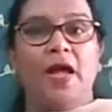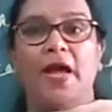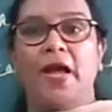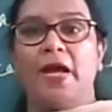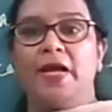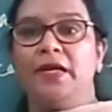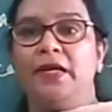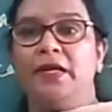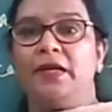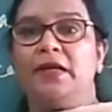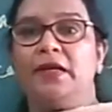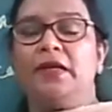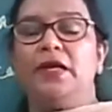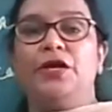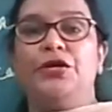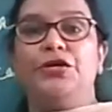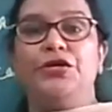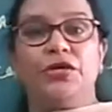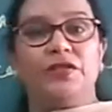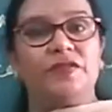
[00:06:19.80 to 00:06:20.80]
And uh,
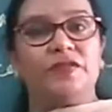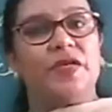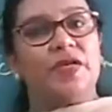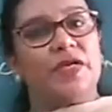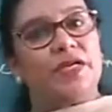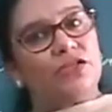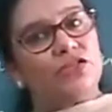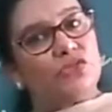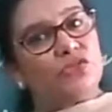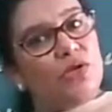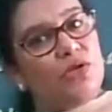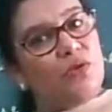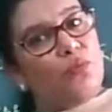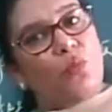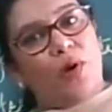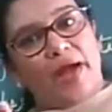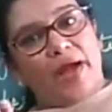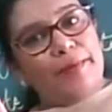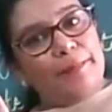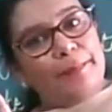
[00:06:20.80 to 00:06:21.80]
do you think it is
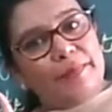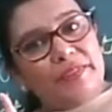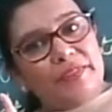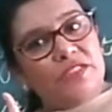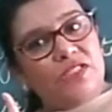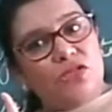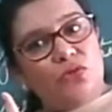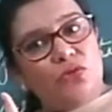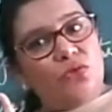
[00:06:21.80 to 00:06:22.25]
only one person